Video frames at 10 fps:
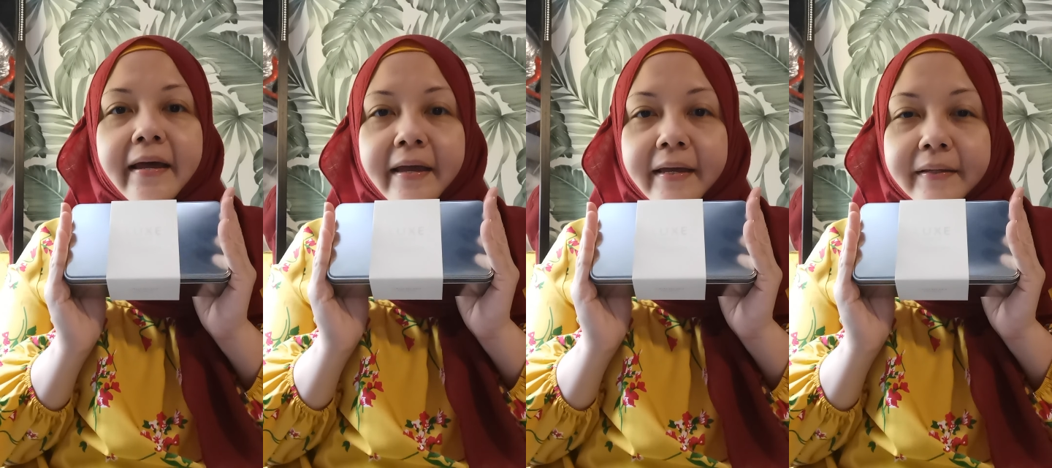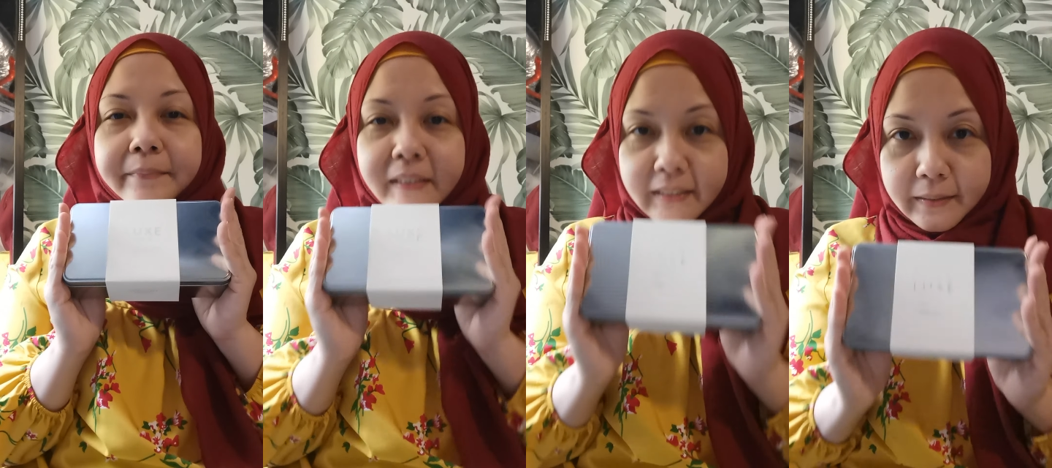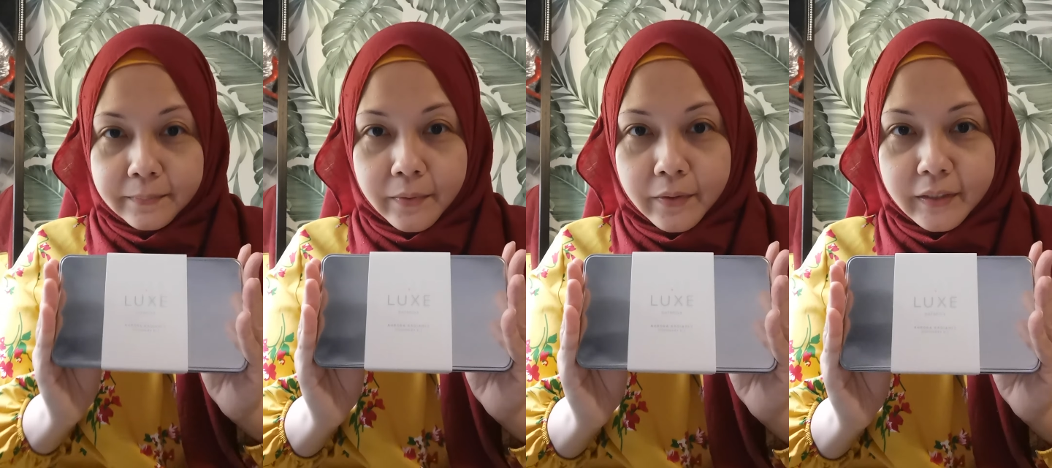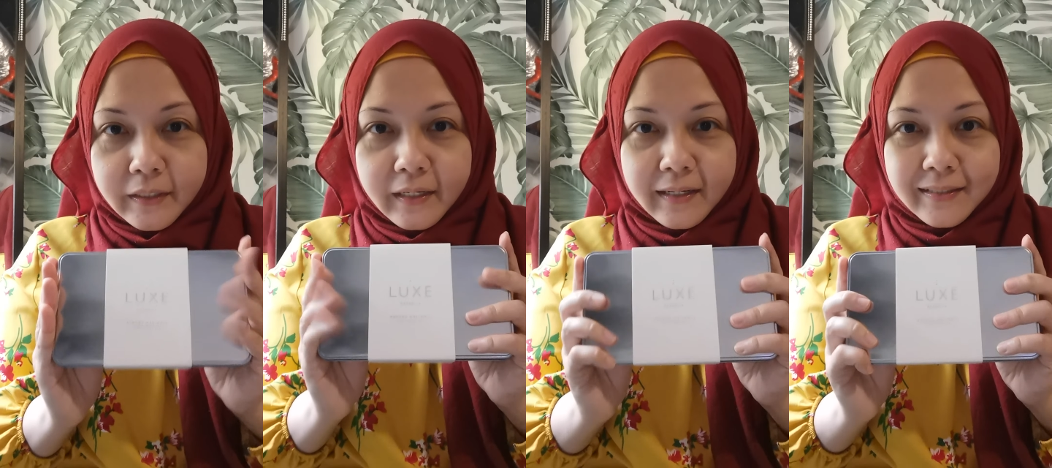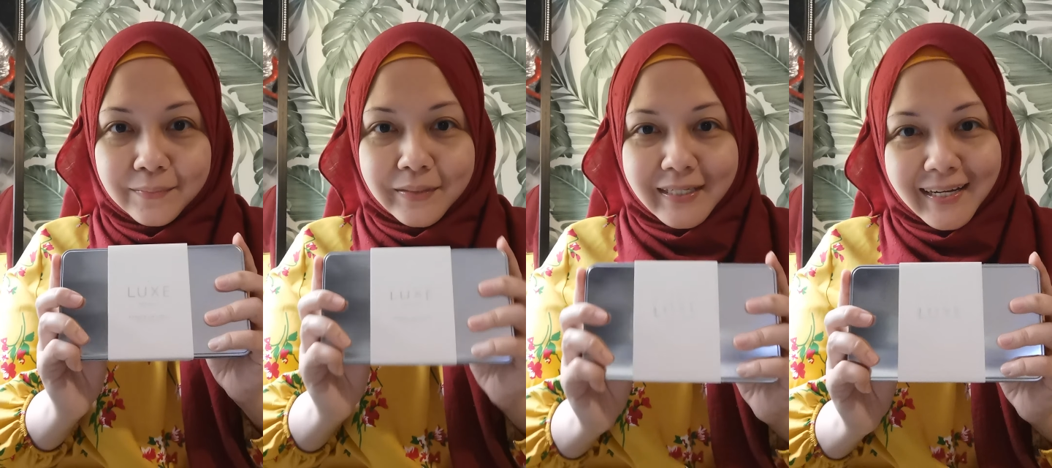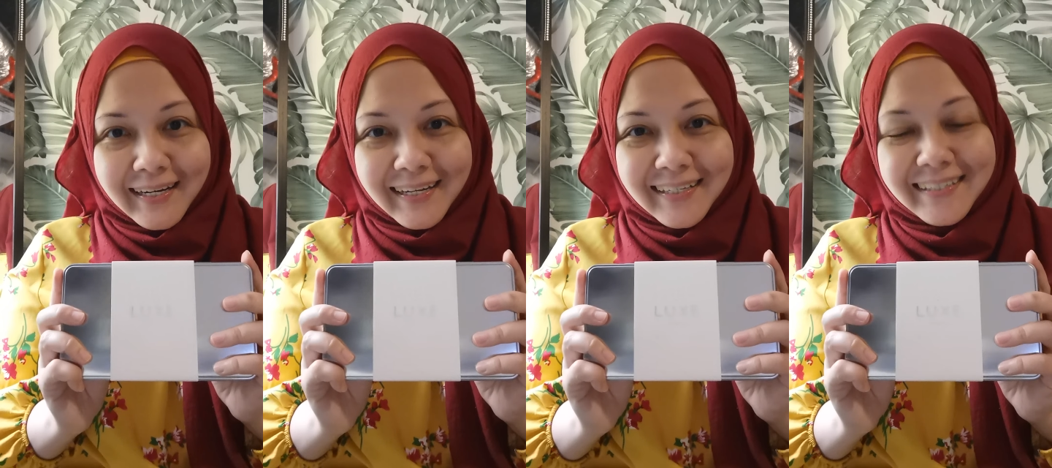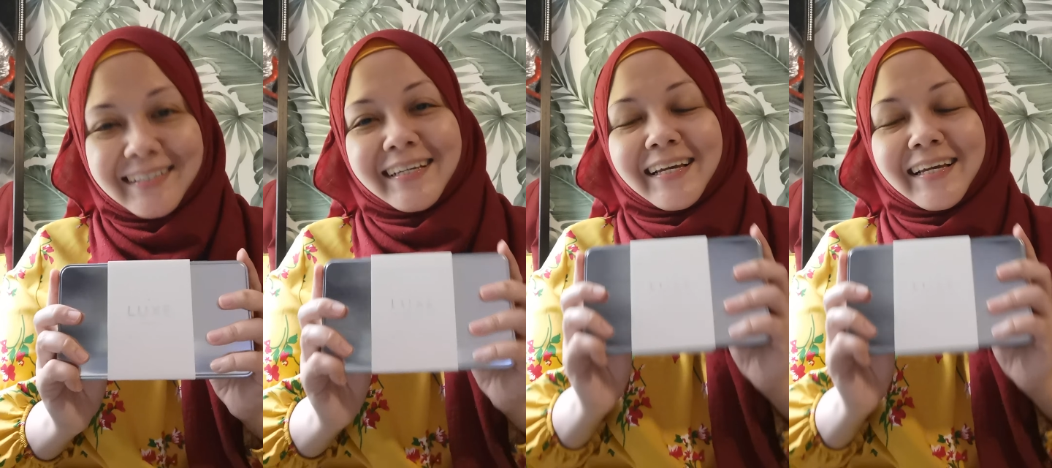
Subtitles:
and please support Luxe Botanics,